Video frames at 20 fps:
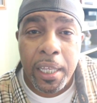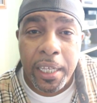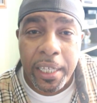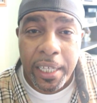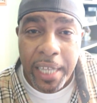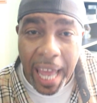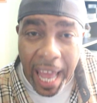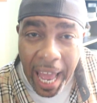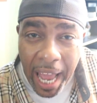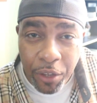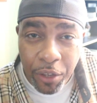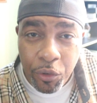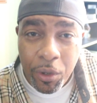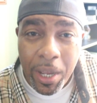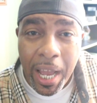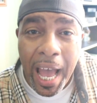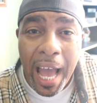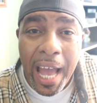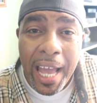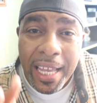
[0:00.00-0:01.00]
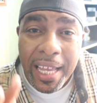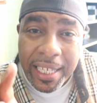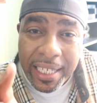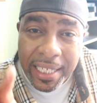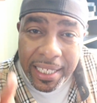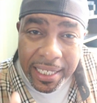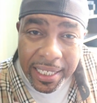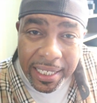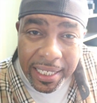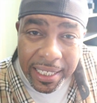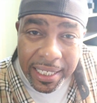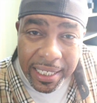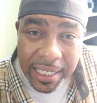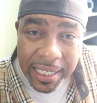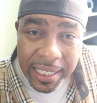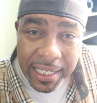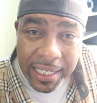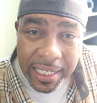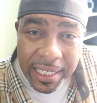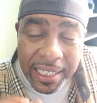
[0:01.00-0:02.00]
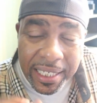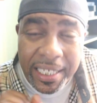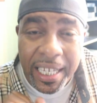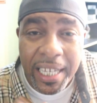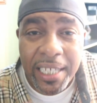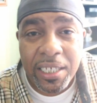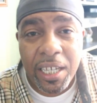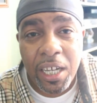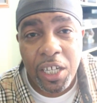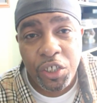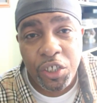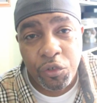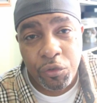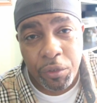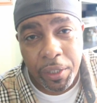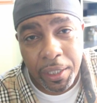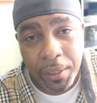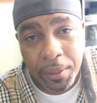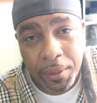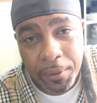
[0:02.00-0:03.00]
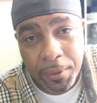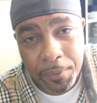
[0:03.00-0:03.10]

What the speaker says: Now you got 600